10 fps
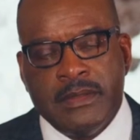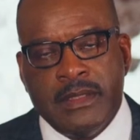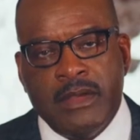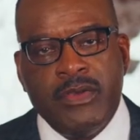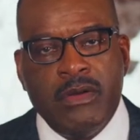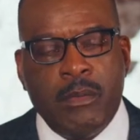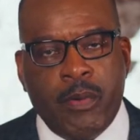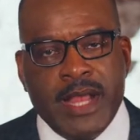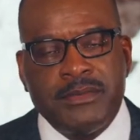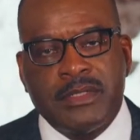If you're
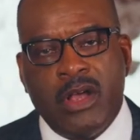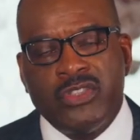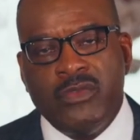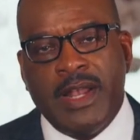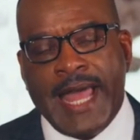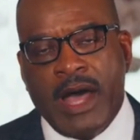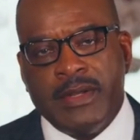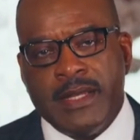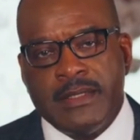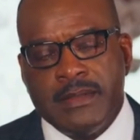oppressed, it's because you've allowed
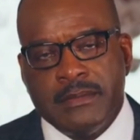it.